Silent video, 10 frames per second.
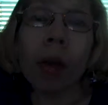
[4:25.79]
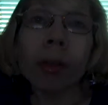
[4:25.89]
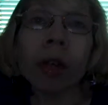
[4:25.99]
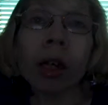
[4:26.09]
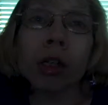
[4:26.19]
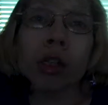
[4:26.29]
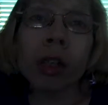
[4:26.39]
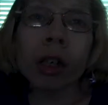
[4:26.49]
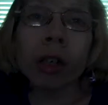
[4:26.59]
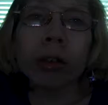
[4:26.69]
because she
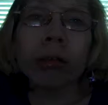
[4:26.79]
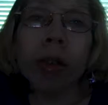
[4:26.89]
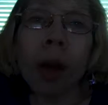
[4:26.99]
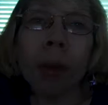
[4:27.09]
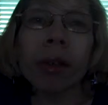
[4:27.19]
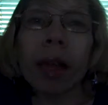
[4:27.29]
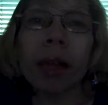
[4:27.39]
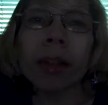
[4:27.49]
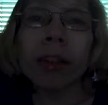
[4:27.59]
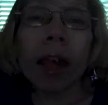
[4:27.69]
can
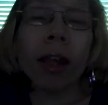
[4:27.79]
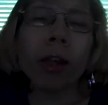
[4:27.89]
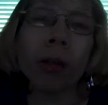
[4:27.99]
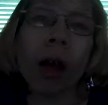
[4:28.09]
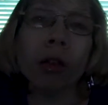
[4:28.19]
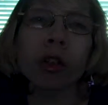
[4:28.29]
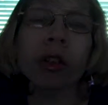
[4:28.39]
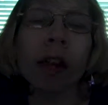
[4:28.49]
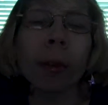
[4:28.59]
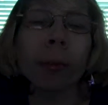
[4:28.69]
blend into any crowd.
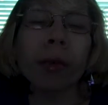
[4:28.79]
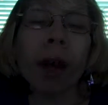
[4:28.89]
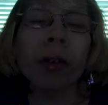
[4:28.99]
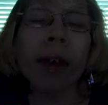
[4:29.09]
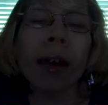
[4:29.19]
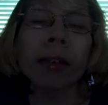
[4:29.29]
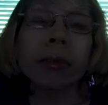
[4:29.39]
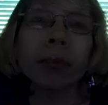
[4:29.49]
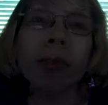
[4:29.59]
She's kind of proud of that.